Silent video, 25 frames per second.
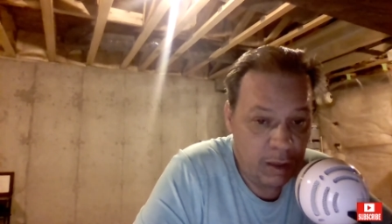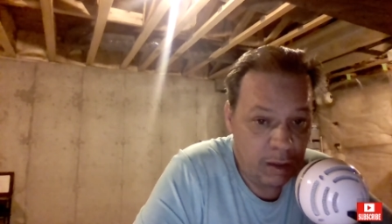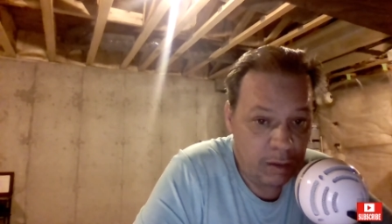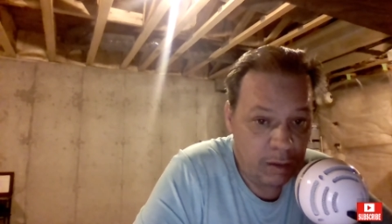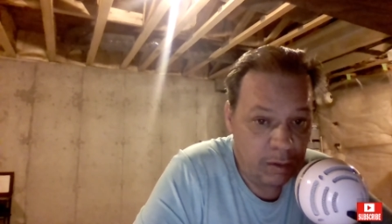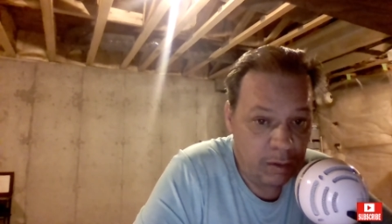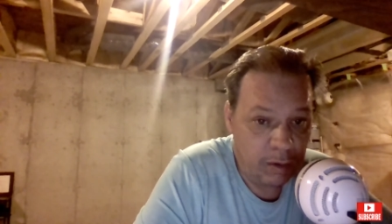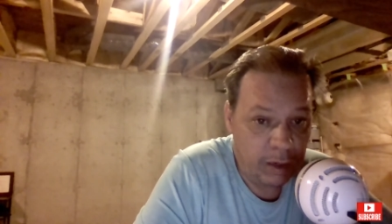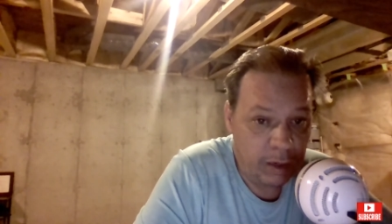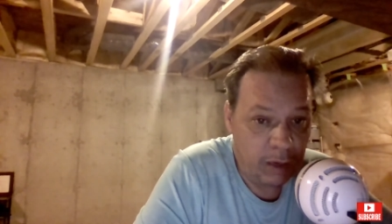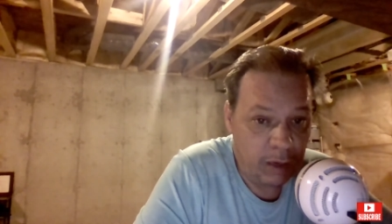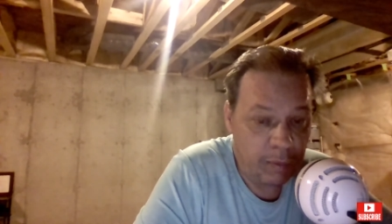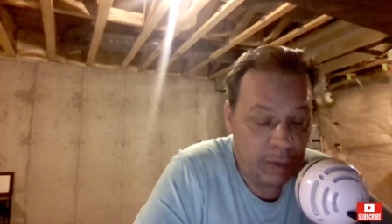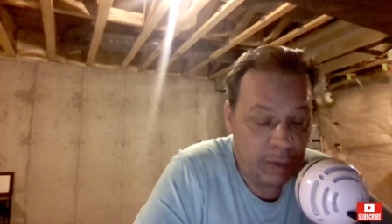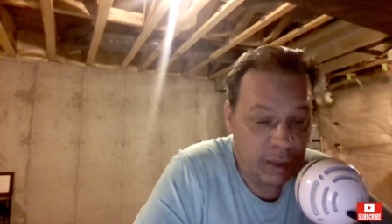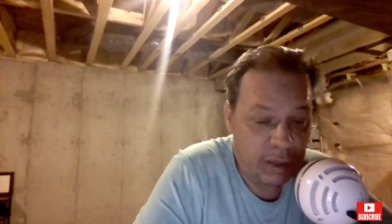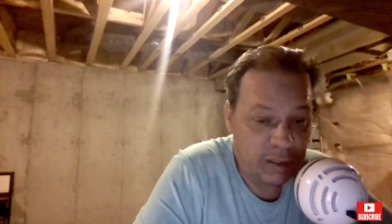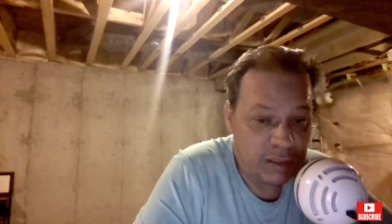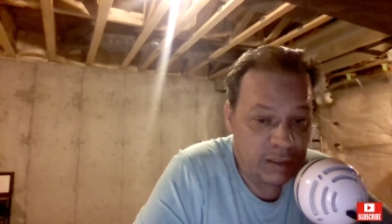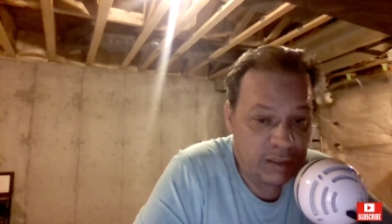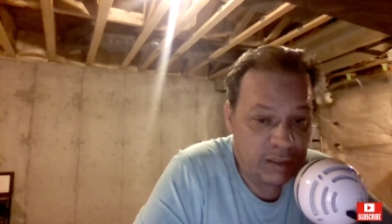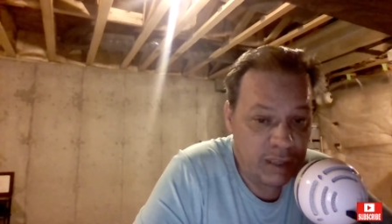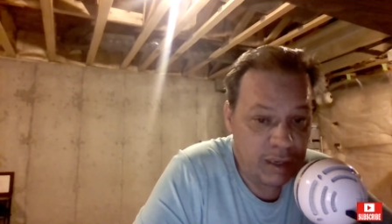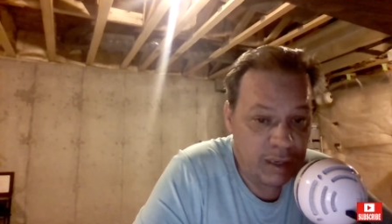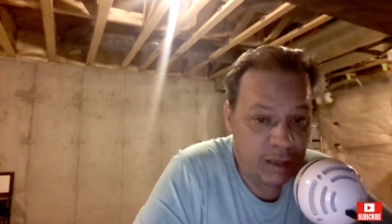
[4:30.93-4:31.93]
thrown out by the
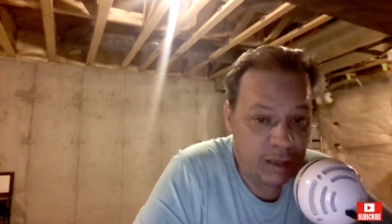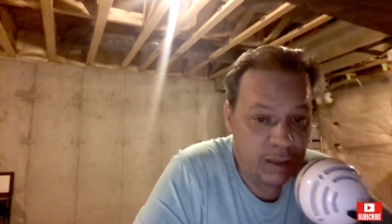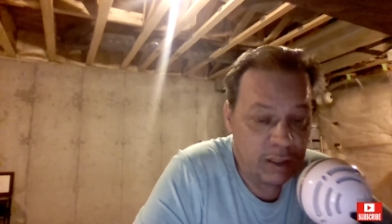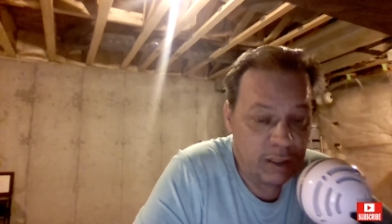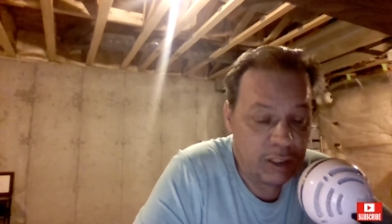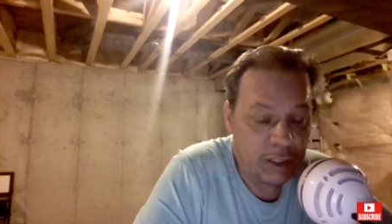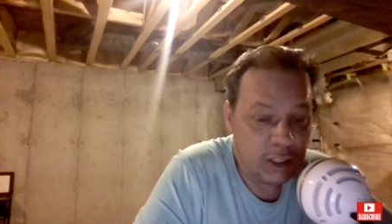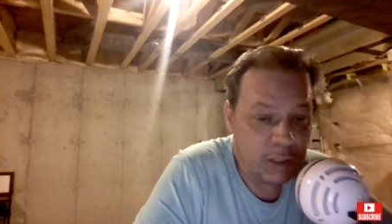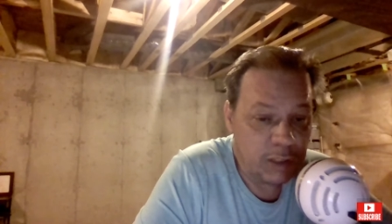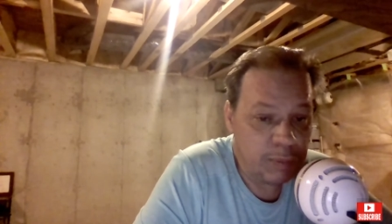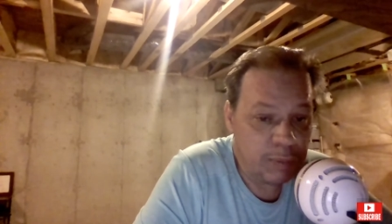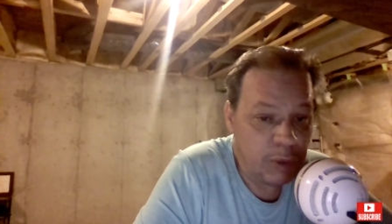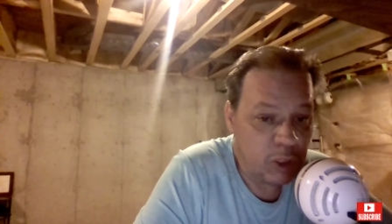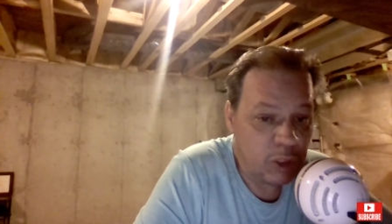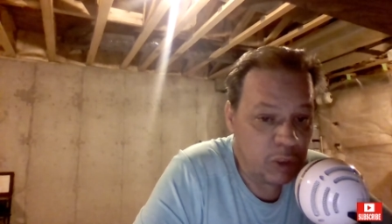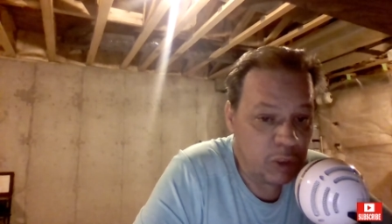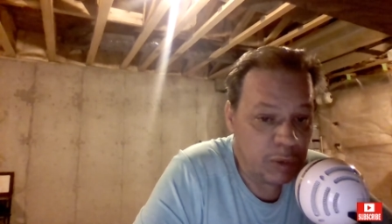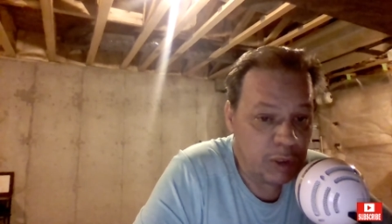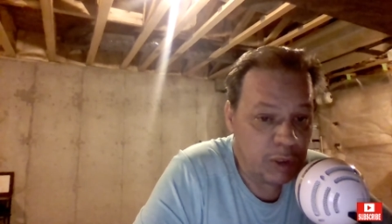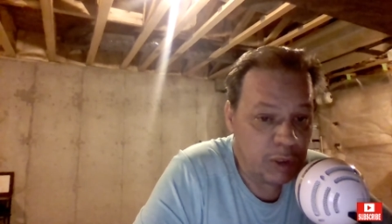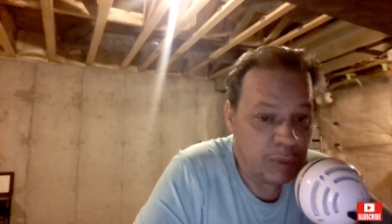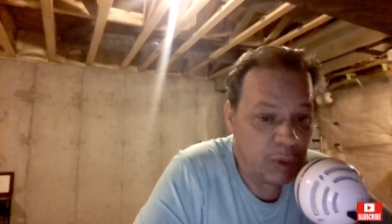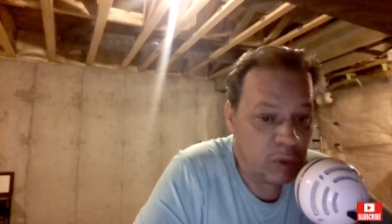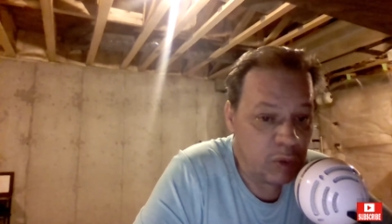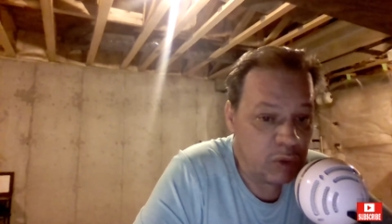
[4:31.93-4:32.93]
Senate, is supposed to
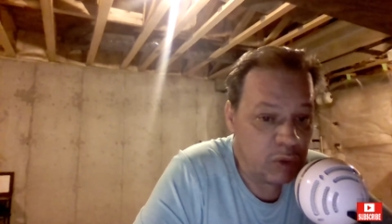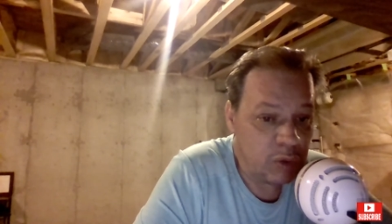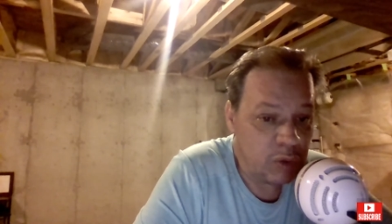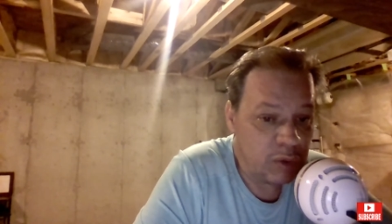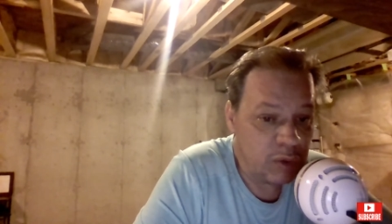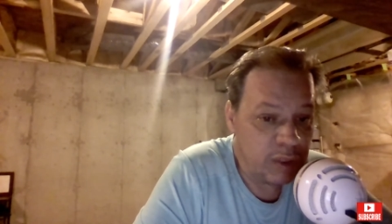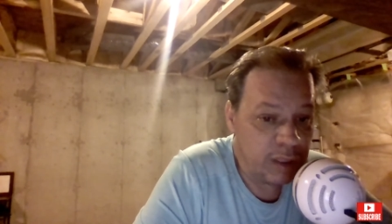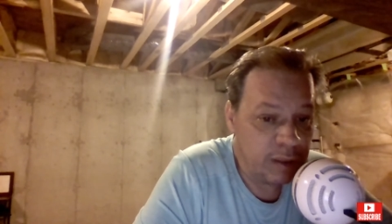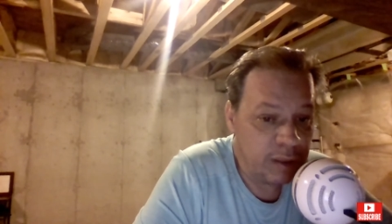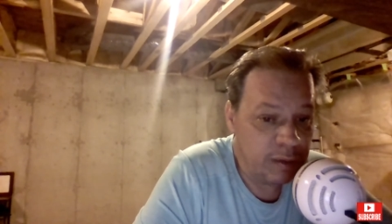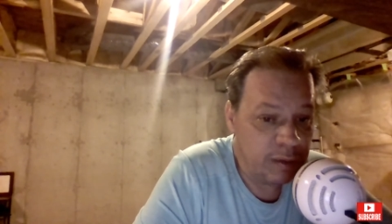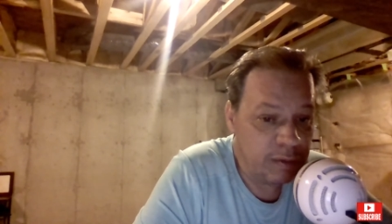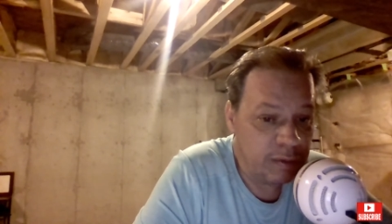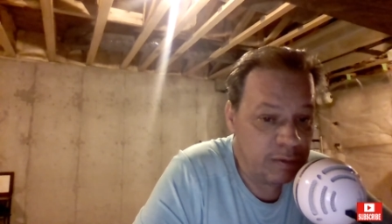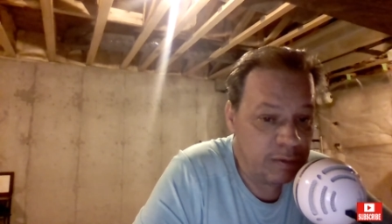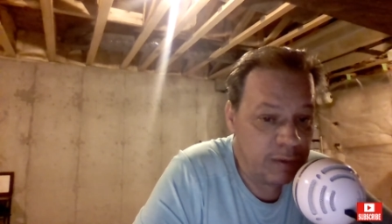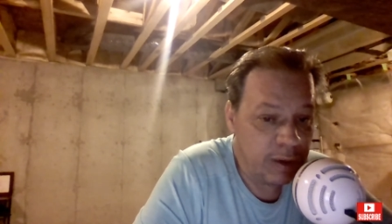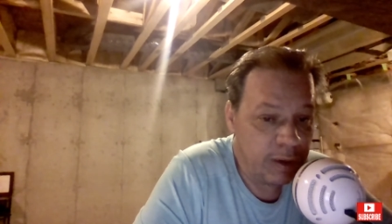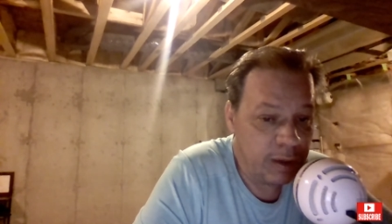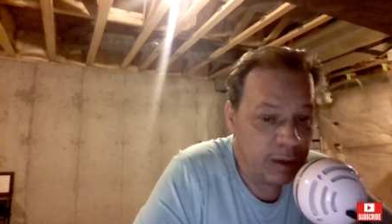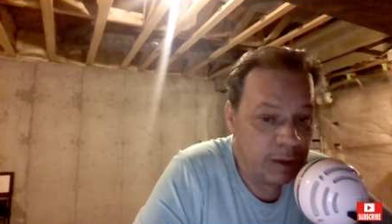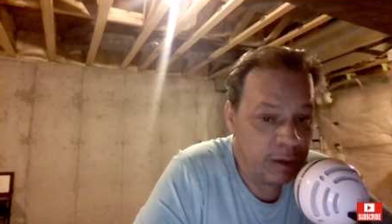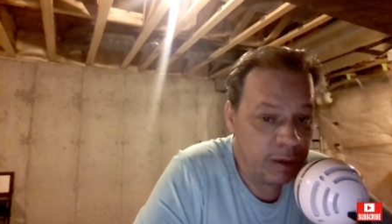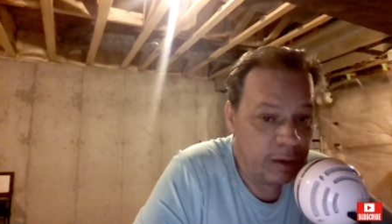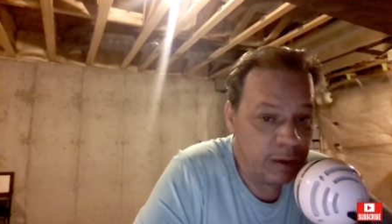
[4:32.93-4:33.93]
be supposed to give
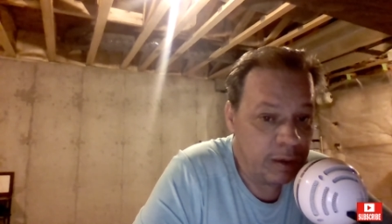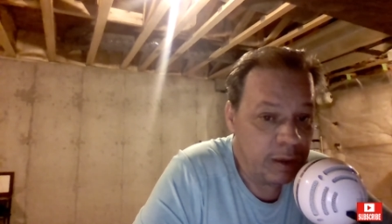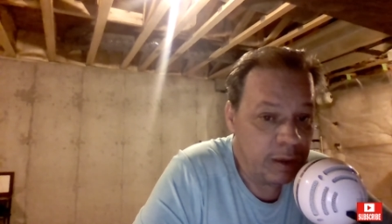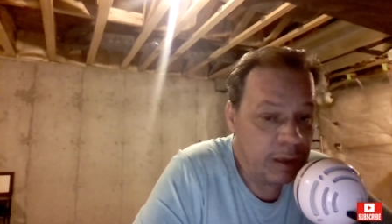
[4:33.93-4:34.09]
uh,